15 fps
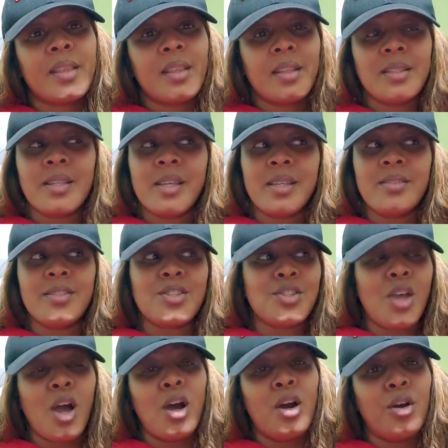And
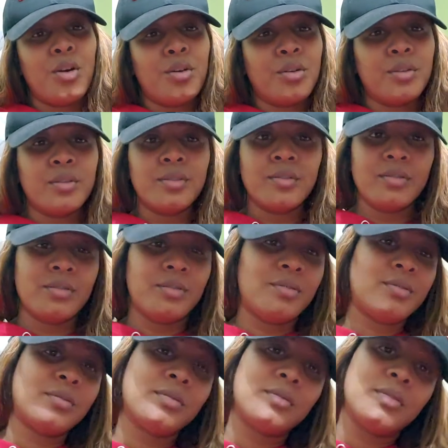so,
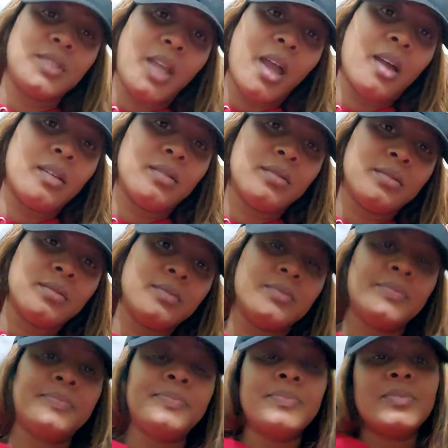yeah.
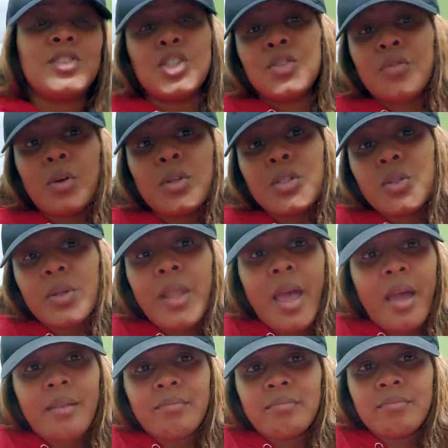Just focus on
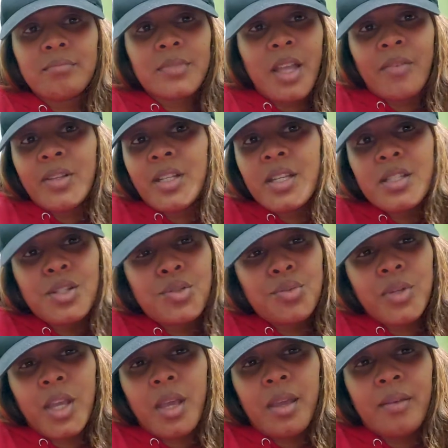that. Every day is a new
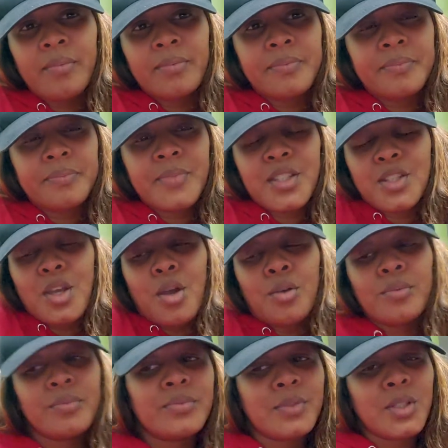day.
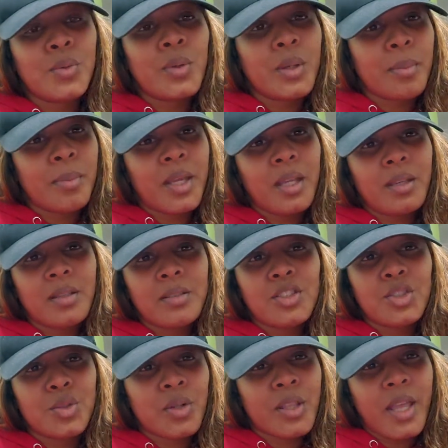So you want to make
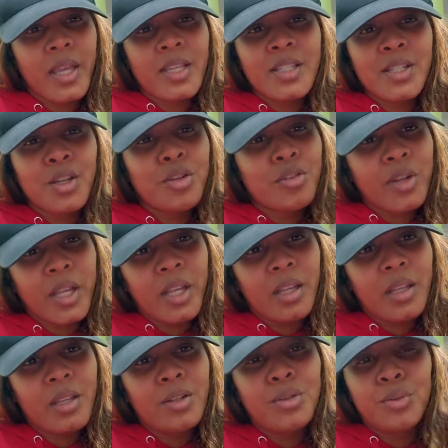sure that is a
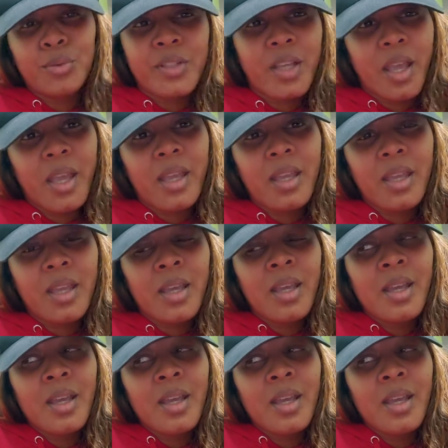great new day.